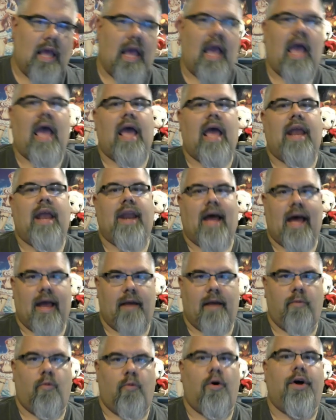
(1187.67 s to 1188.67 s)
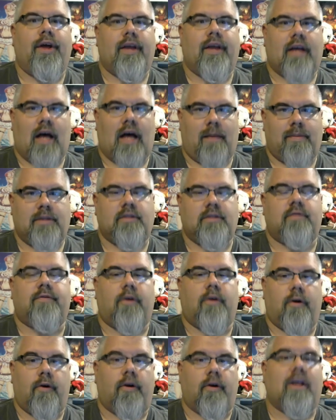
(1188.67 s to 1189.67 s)
and I want copies of
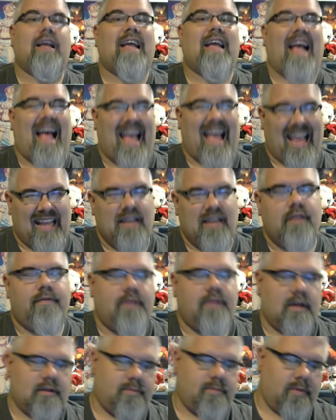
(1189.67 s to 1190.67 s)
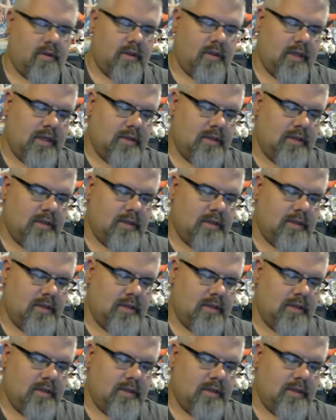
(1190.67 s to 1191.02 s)
her kind of desperately.